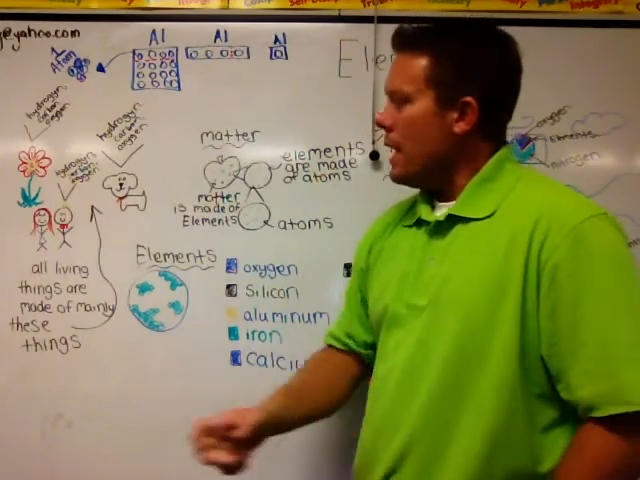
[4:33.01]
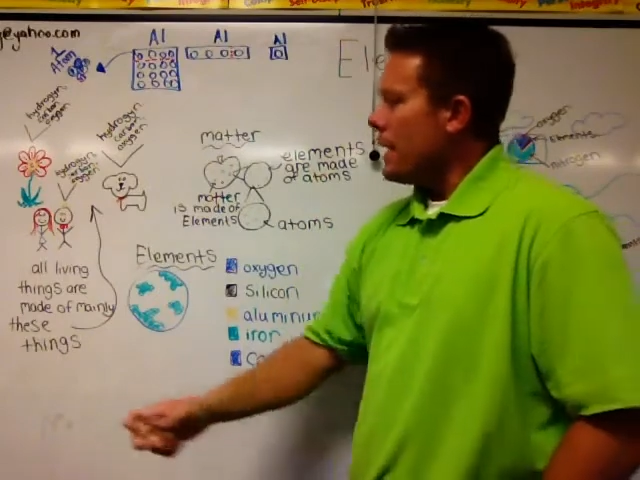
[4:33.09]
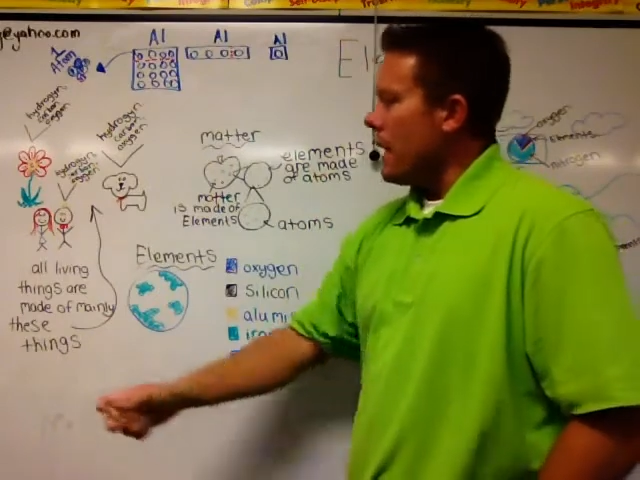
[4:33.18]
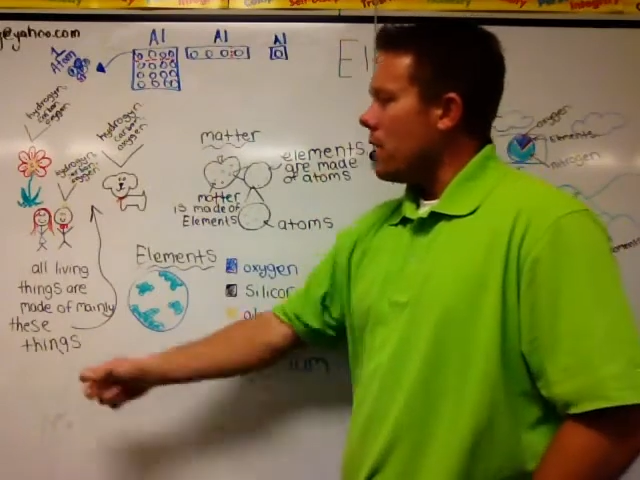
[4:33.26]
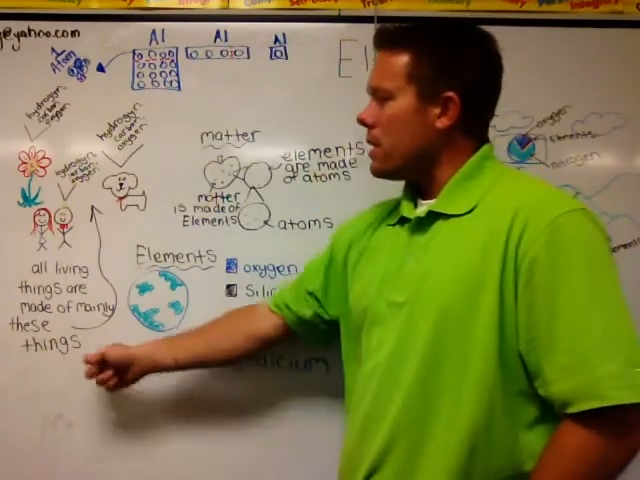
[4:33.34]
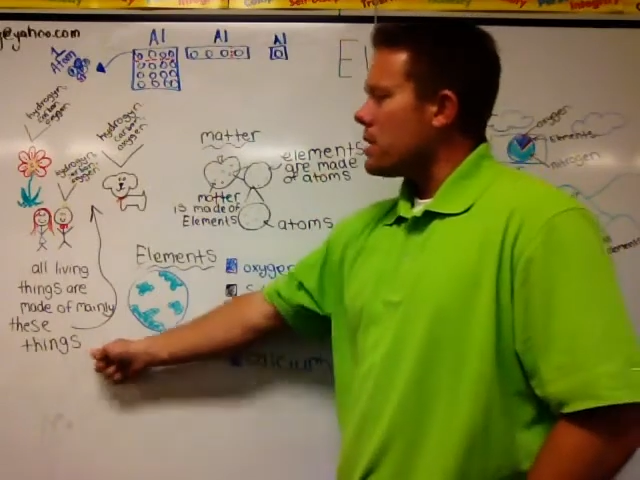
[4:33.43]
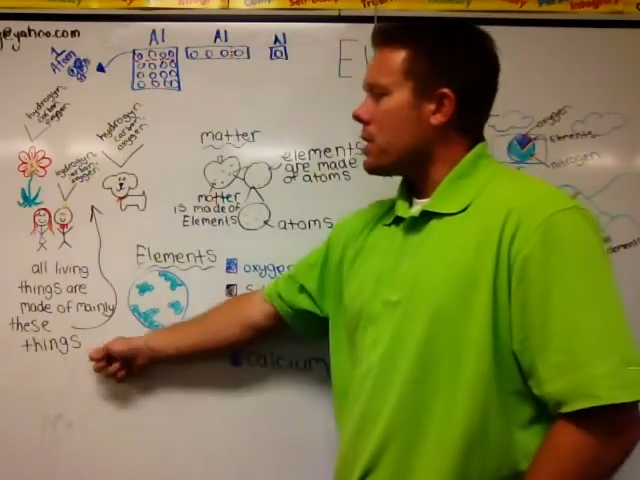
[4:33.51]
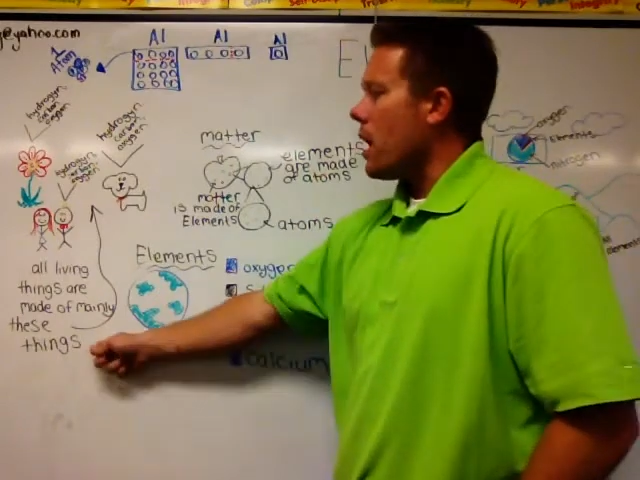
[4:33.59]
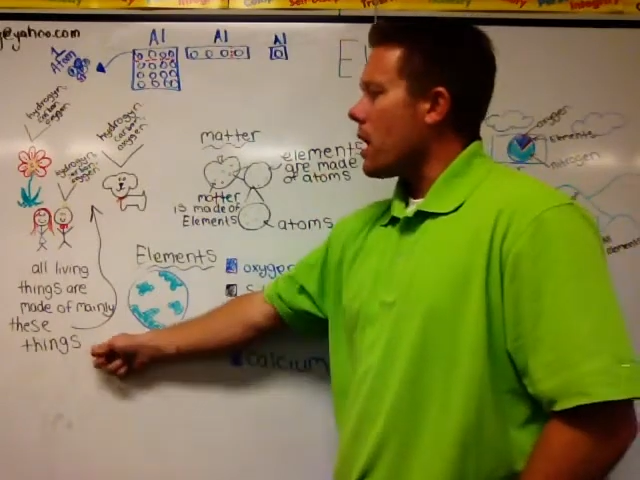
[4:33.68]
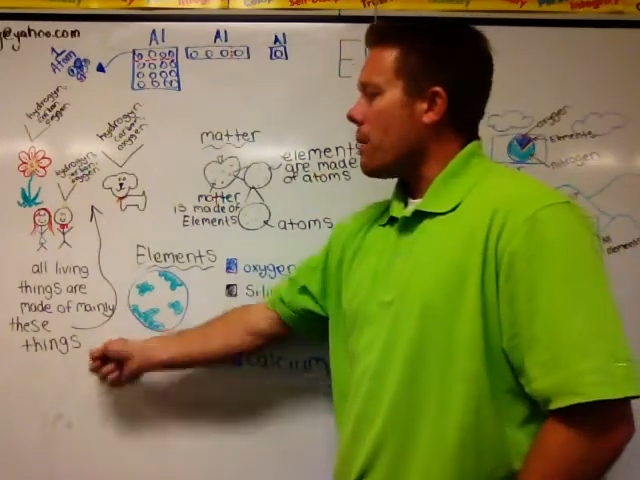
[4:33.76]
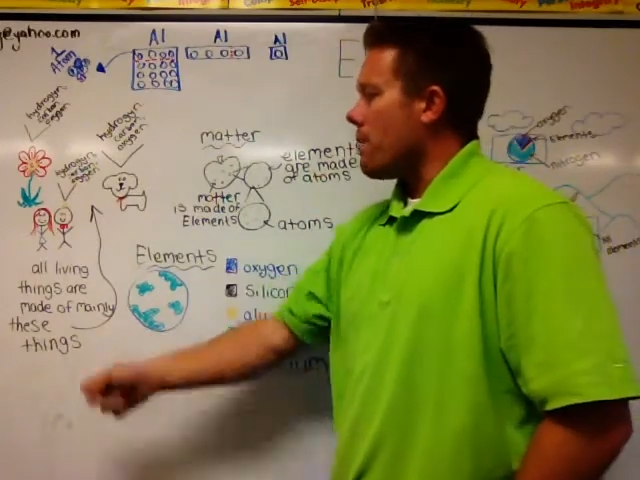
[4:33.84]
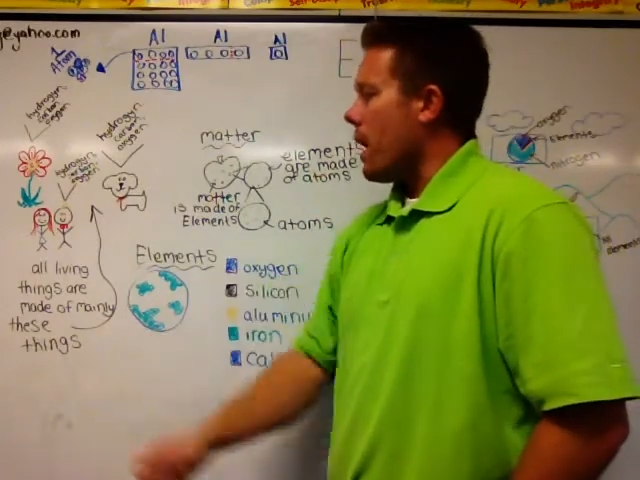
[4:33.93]
Now let's
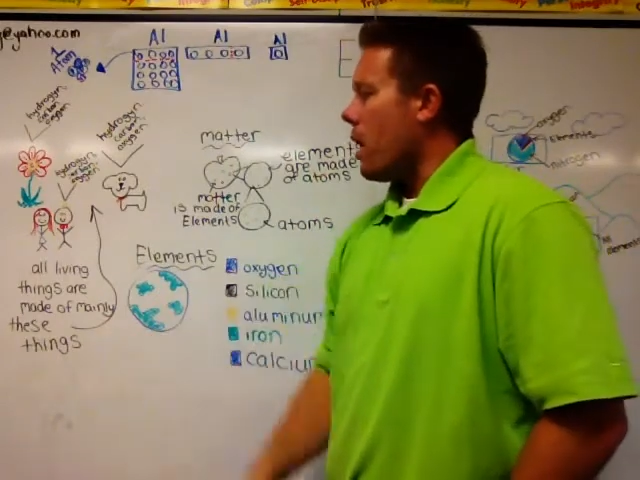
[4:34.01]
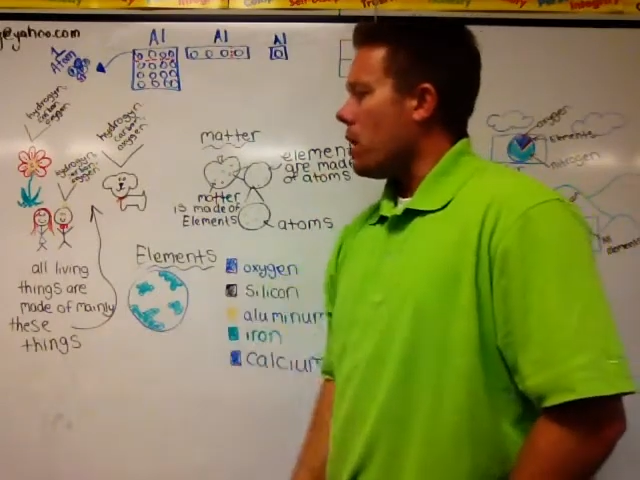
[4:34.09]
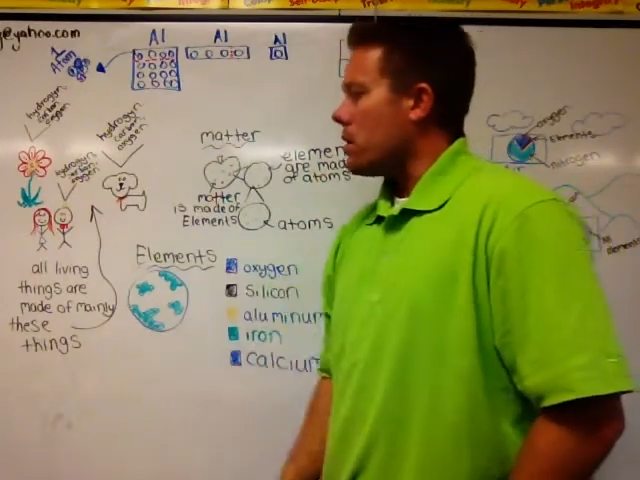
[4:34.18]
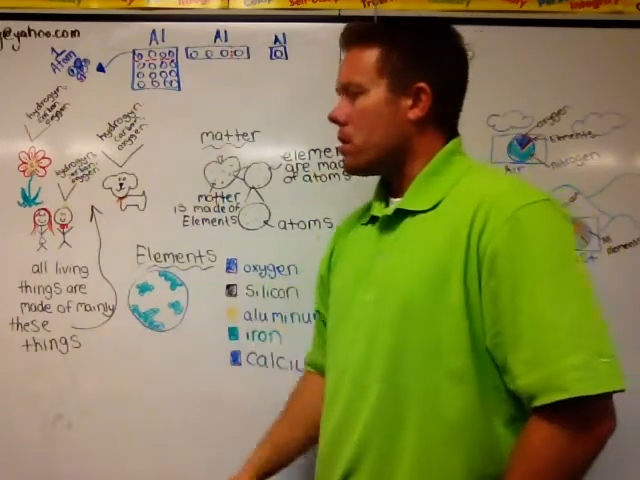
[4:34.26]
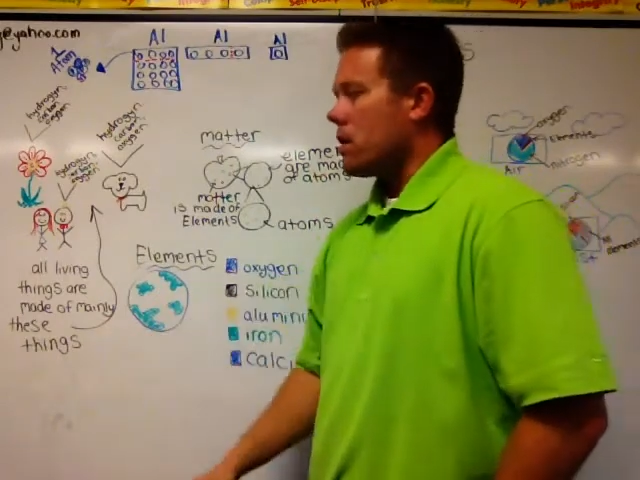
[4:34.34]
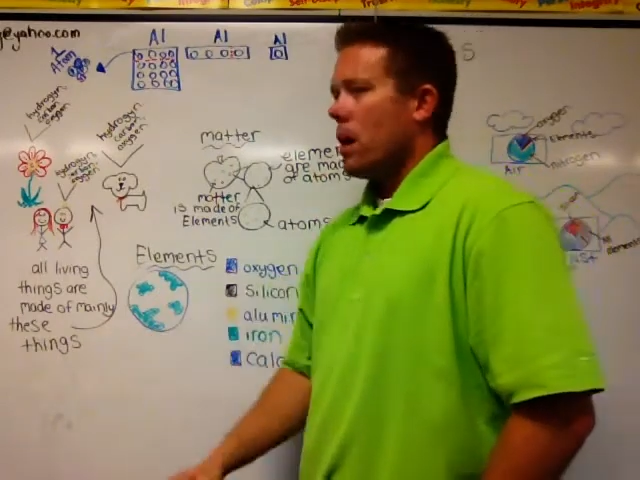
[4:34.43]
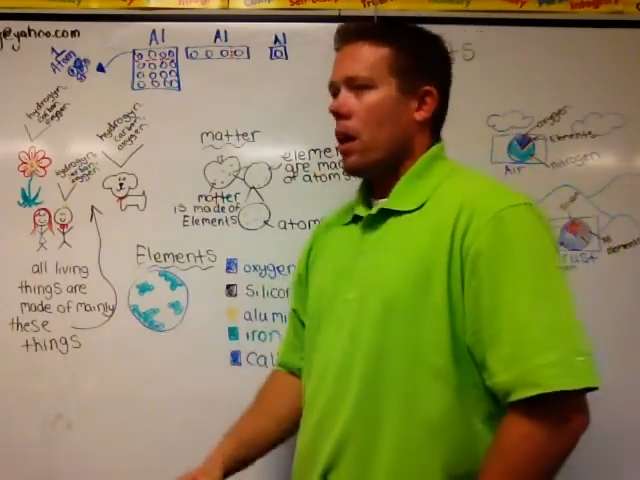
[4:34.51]
talk about